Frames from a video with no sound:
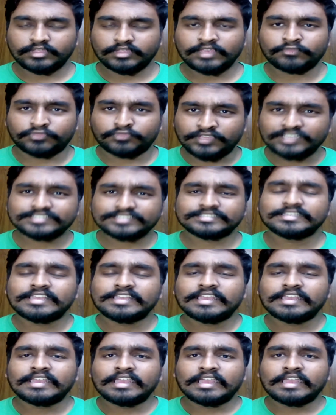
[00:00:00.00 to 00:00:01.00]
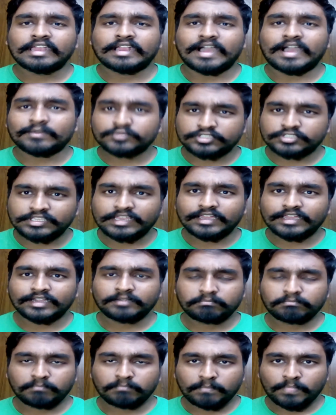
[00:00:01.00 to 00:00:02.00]
If this comes
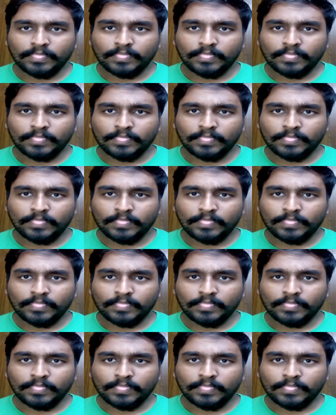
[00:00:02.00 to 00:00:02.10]
here,